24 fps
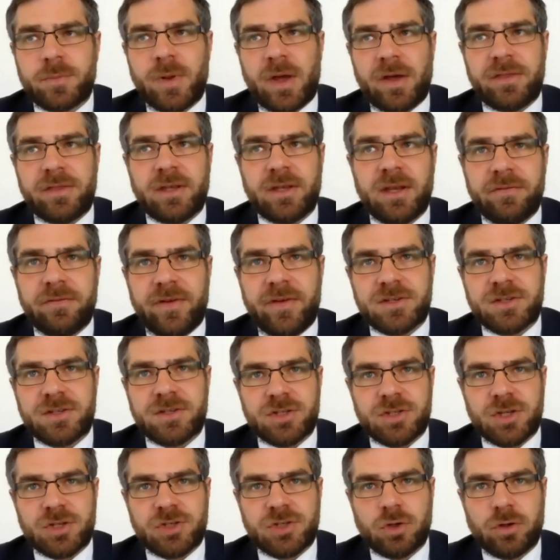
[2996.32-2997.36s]
I think
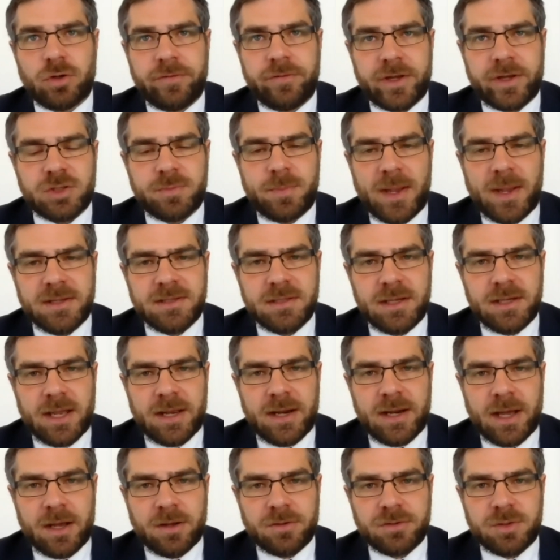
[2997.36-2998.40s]
investors are sort of expecting that
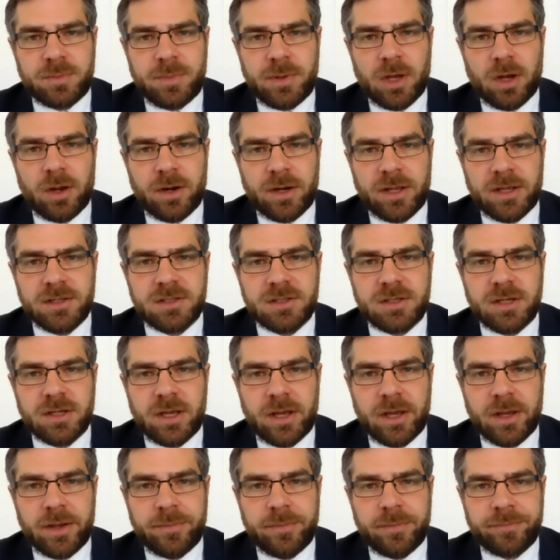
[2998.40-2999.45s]
now. To be honest,
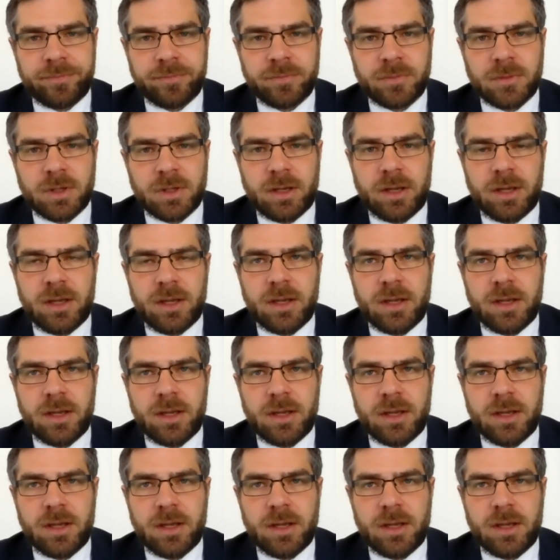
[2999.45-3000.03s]
um, uh,